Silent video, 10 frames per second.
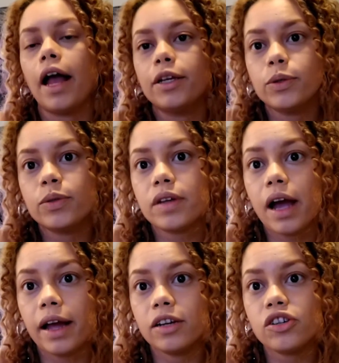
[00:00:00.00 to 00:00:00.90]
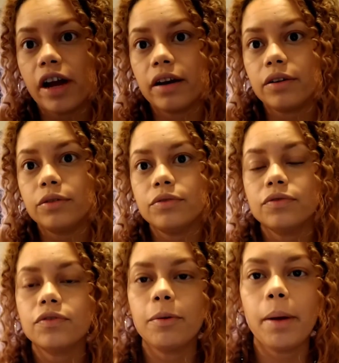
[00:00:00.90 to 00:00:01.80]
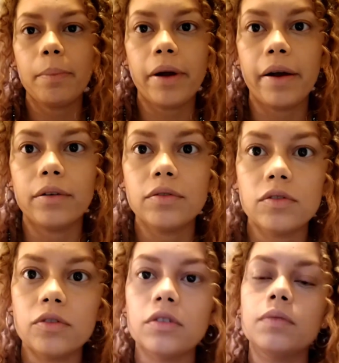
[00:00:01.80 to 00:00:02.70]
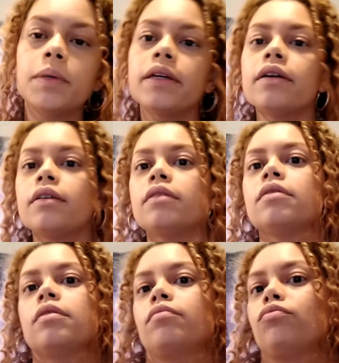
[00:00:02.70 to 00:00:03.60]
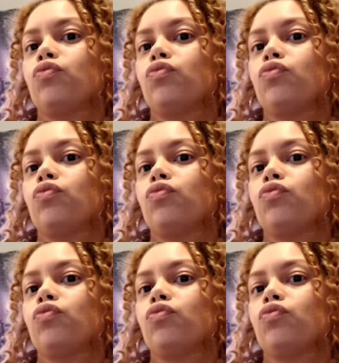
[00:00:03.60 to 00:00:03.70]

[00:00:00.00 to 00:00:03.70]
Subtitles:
I used eyeshadow for my brows just because